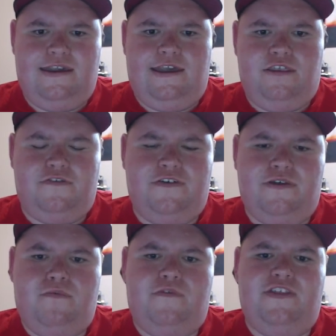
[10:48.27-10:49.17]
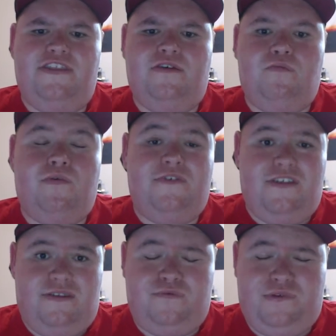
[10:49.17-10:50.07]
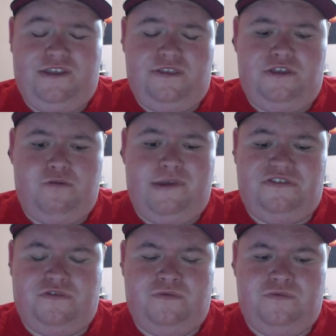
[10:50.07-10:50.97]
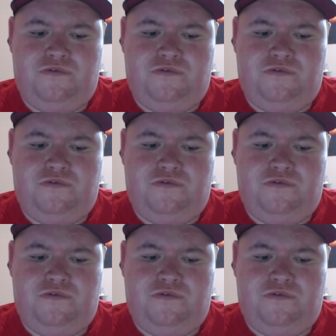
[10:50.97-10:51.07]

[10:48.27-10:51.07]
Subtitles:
I think within if we're going to go back to